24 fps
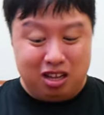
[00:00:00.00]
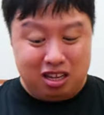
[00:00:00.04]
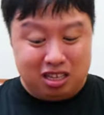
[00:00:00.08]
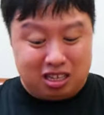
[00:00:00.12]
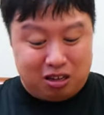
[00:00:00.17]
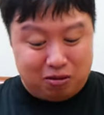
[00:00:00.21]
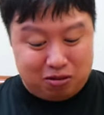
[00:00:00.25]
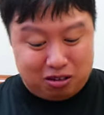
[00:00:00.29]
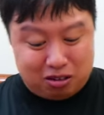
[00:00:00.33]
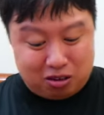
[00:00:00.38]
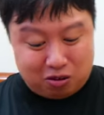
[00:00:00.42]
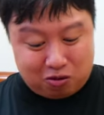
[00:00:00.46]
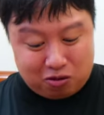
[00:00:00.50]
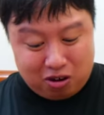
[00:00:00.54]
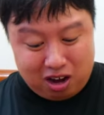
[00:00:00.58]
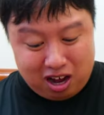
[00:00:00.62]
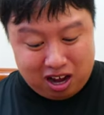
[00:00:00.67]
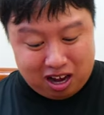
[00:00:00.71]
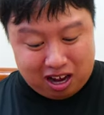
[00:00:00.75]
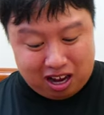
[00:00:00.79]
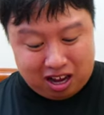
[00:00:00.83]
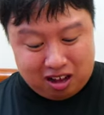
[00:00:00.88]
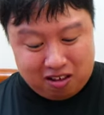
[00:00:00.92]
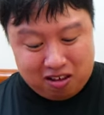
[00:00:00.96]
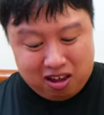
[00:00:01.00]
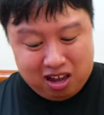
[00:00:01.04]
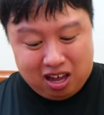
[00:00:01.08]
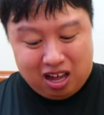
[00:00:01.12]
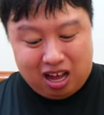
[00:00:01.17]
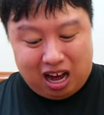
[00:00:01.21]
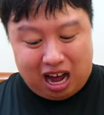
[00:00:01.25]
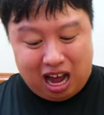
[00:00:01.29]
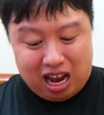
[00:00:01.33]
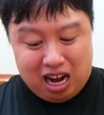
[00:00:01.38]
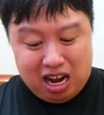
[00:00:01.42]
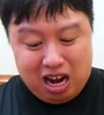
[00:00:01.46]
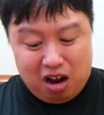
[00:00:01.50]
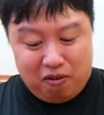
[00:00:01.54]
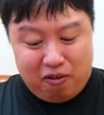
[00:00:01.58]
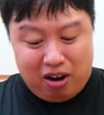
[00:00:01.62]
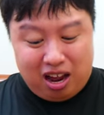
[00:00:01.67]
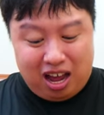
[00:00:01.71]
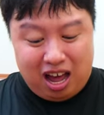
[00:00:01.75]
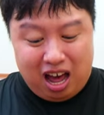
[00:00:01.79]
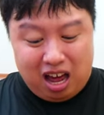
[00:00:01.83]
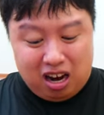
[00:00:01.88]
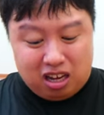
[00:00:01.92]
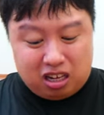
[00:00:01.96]
Let's give this a try. I've
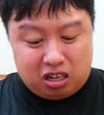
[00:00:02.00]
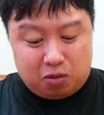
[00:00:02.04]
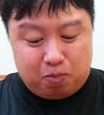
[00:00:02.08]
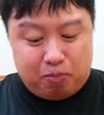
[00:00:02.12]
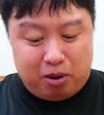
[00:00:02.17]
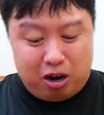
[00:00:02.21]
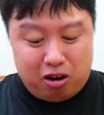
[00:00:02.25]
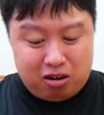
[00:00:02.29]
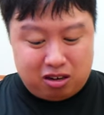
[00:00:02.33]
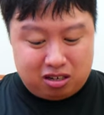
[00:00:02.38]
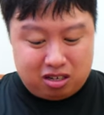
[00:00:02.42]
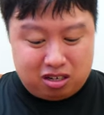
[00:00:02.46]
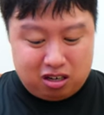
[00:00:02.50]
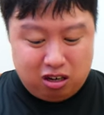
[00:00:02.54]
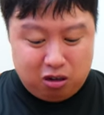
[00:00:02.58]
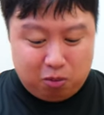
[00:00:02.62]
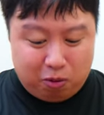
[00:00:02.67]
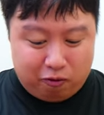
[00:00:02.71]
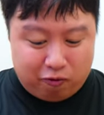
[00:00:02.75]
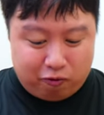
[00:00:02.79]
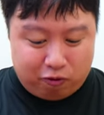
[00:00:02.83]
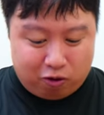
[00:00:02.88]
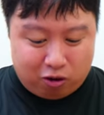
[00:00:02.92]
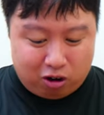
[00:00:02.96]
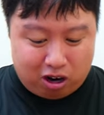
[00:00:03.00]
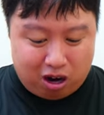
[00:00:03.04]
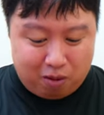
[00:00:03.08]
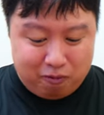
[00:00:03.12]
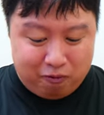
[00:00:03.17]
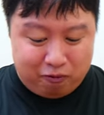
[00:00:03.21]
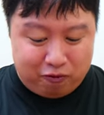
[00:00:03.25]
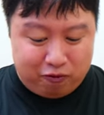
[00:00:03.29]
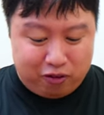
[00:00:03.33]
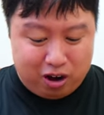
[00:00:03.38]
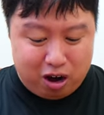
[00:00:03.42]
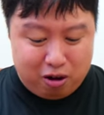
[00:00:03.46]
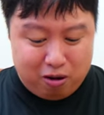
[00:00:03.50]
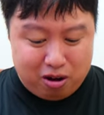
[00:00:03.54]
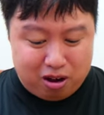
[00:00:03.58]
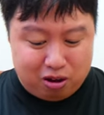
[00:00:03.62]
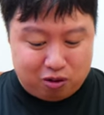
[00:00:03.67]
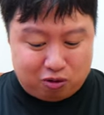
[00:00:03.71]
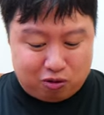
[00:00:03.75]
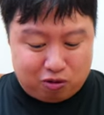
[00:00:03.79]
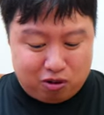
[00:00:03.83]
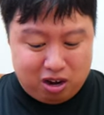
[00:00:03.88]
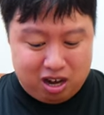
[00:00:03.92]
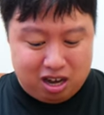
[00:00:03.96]
never had asparagus juice before. I'm very
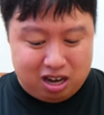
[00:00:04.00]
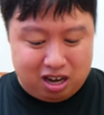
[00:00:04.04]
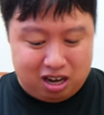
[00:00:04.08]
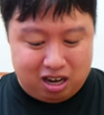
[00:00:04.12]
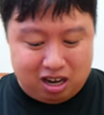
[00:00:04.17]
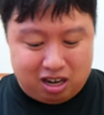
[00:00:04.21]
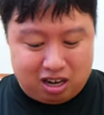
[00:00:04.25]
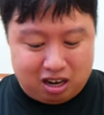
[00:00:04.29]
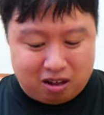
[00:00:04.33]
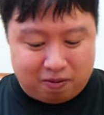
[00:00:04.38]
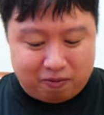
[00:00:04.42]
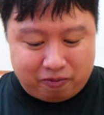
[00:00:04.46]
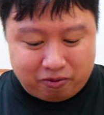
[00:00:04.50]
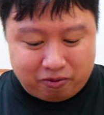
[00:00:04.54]
intrigued.